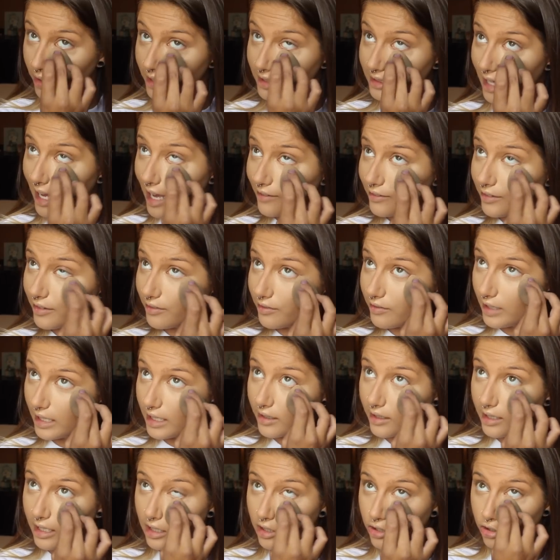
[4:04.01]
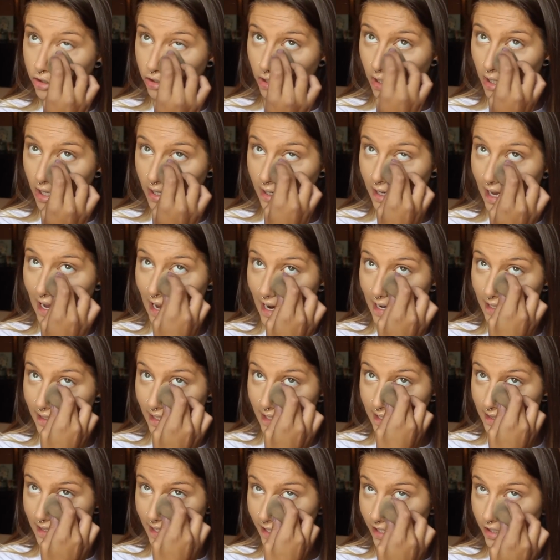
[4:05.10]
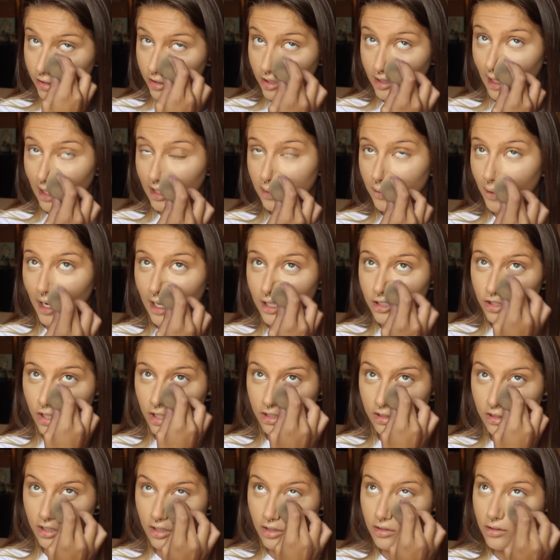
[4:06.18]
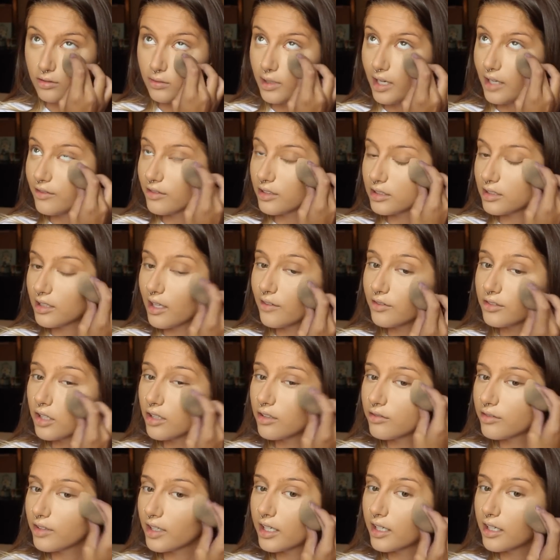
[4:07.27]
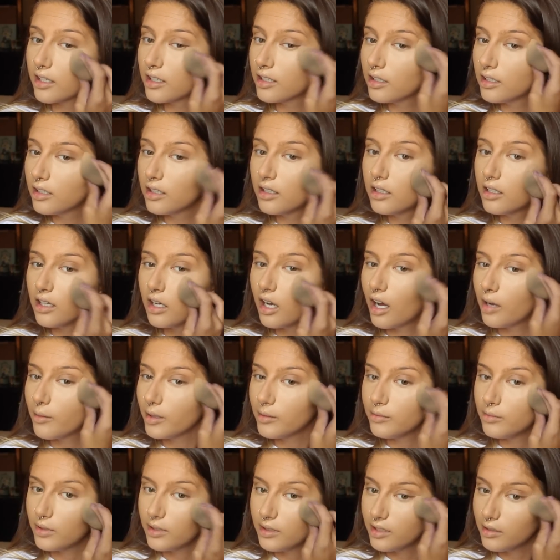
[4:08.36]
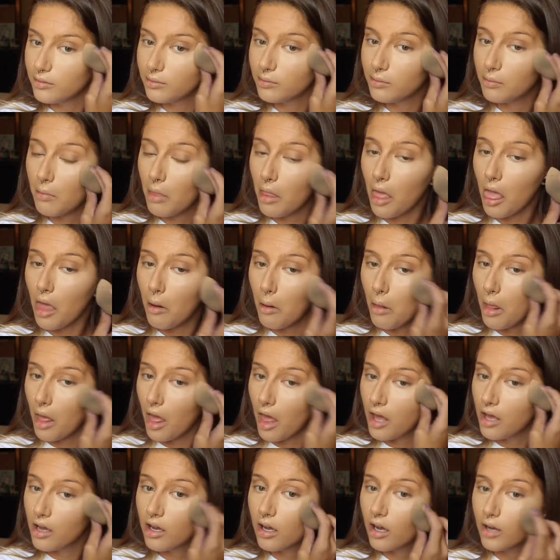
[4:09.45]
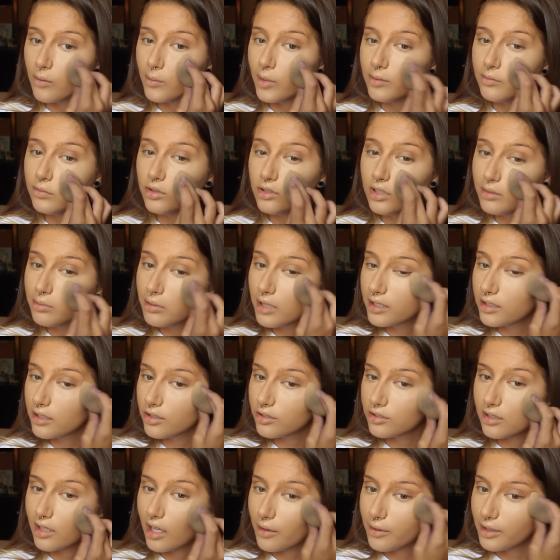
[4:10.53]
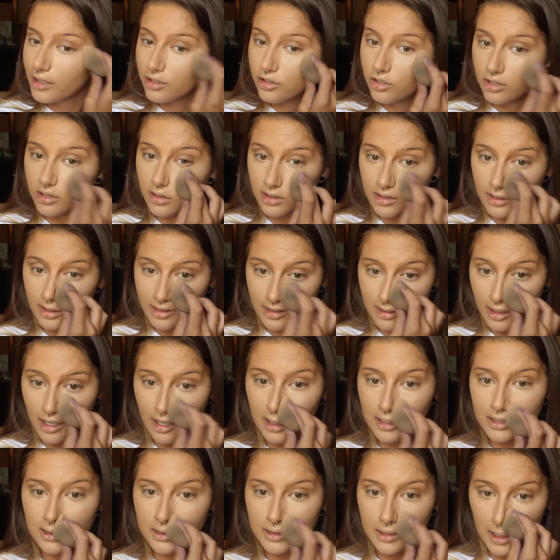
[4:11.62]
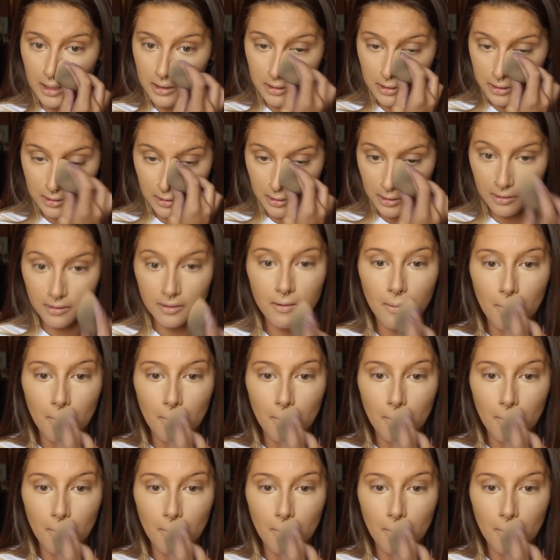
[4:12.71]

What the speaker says: like to have a very strong highlight there, so that's why I just use whatever's left over on my Beauty Blender, so that way it's just not as intense.